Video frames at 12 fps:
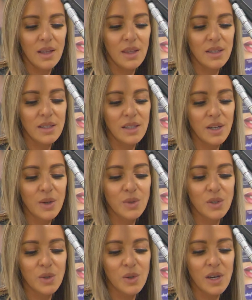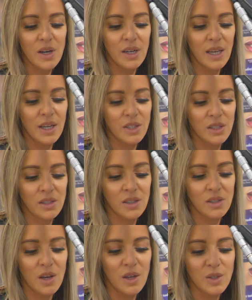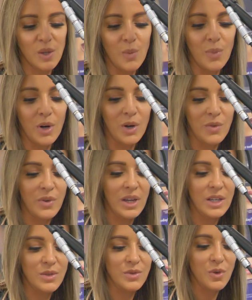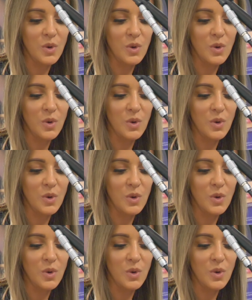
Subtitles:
The CO2 here at Ageless is also perfect